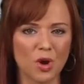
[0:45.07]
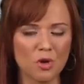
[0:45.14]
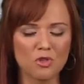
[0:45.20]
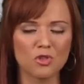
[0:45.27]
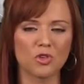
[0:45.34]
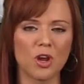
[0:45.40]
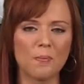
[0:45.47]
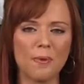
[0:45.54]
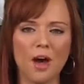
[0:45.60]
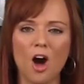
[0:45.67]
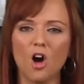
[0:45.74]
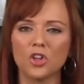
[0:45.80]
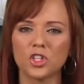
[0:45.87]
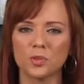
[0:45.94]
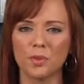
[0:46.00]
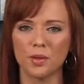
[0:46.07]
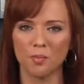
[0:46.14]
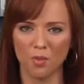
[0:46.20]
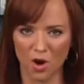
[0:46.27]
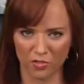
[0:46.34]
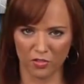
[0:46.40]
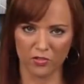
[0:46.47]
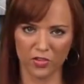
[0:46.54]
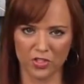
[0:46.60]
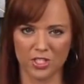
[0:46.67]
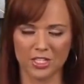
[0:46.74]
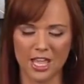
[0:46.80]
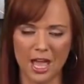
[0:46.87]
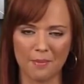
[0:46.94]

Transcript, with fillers: Road Trip, Ultimate Marvel vs.